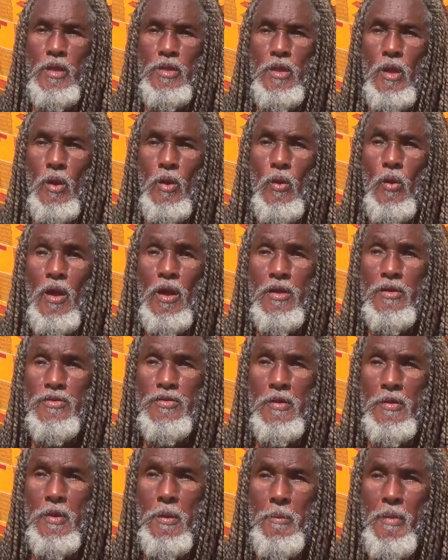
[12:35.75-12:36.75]
The crux
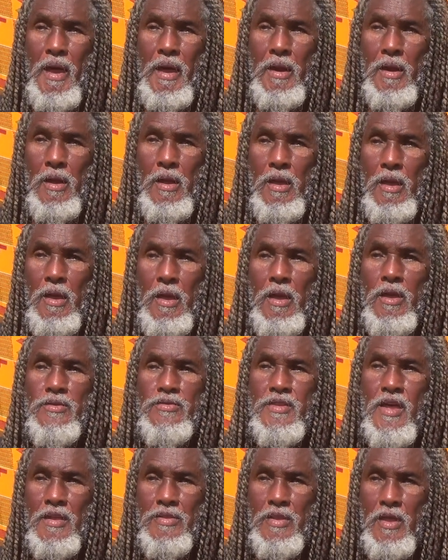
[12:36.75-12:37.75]
of the matter is
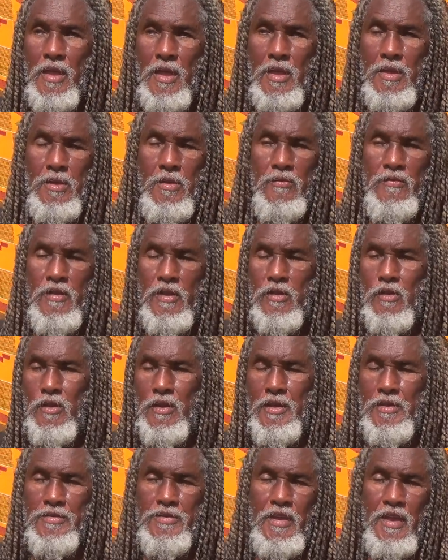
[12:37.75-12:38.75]
that the
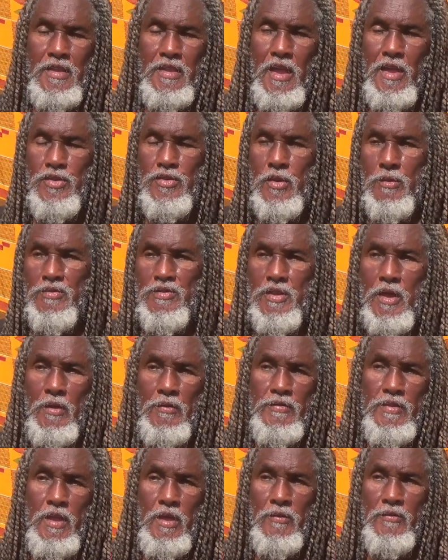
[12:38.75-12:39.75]
individualistic nature of
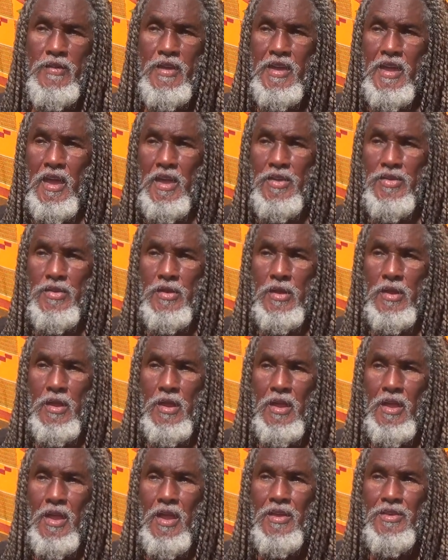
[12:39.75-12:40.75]
self-deification
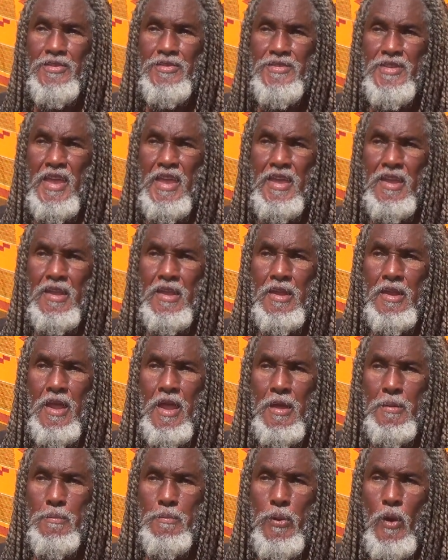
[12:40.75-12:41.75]
seeded
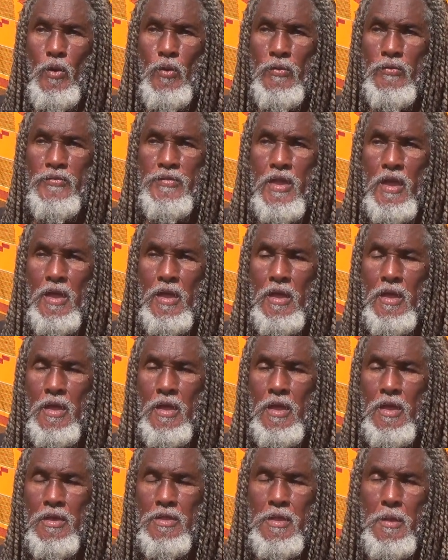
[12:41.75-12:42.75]
and birthed
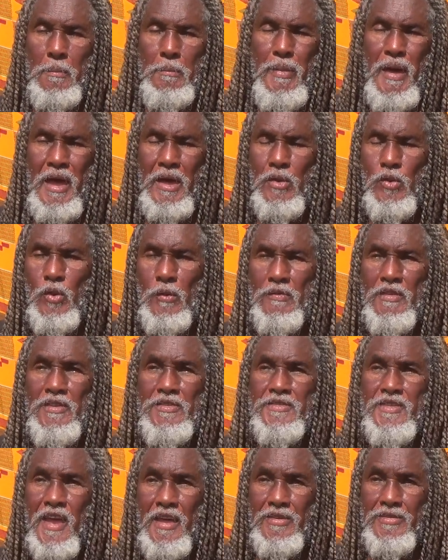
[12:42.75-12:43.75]
the battle of the
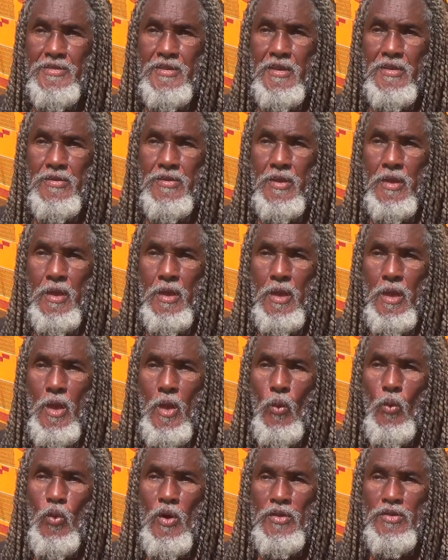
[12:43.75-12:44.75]
sexes,
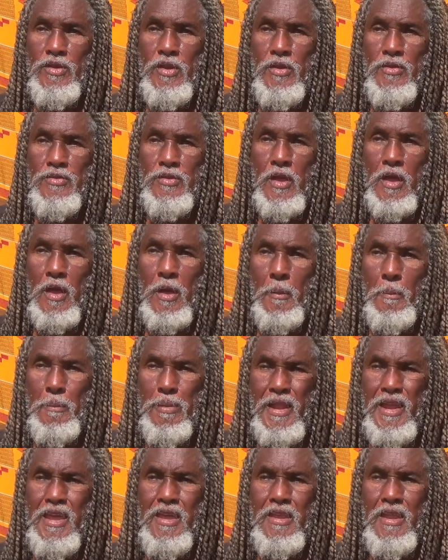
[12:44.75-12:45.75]
which is the
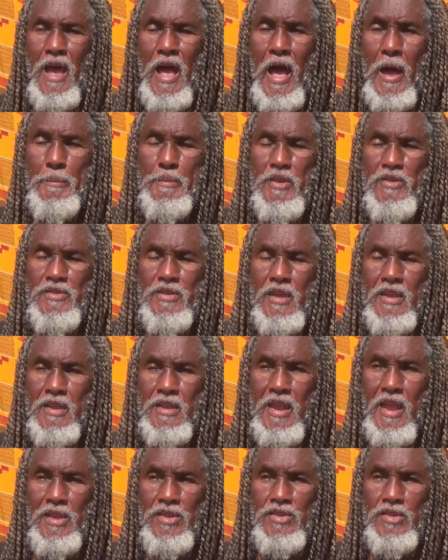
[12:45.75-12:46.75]
complete opposite
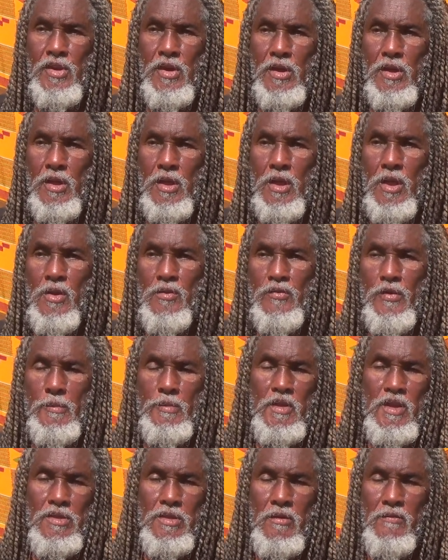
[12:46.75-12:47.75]
nature
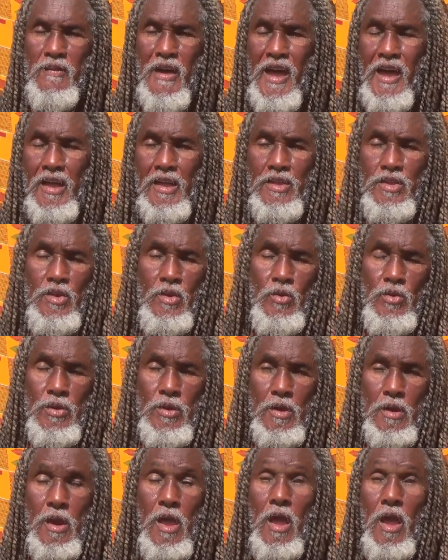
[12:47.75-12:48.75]
from the divine
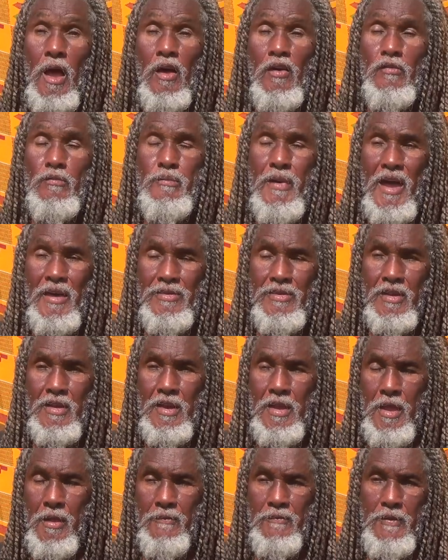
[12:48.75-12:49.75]
union of
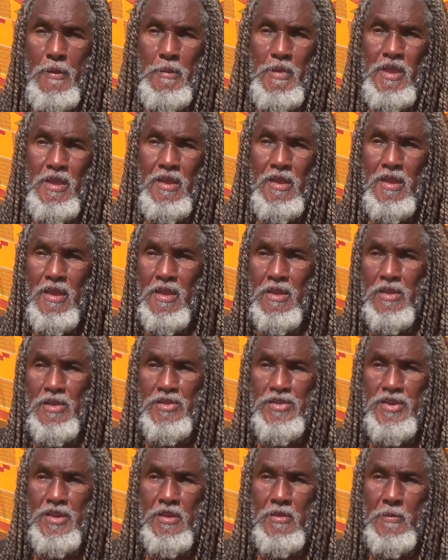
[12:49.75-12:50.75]
masculine and feminine
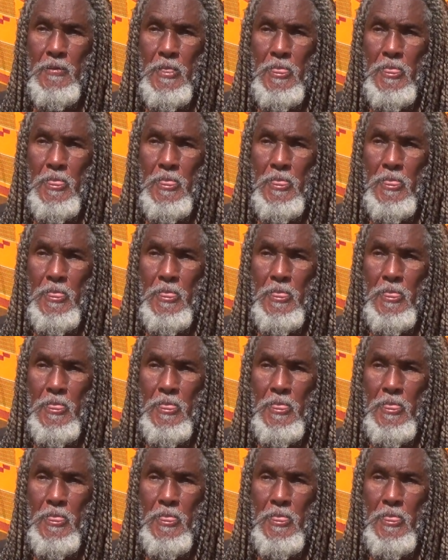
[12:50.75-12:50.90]
energy.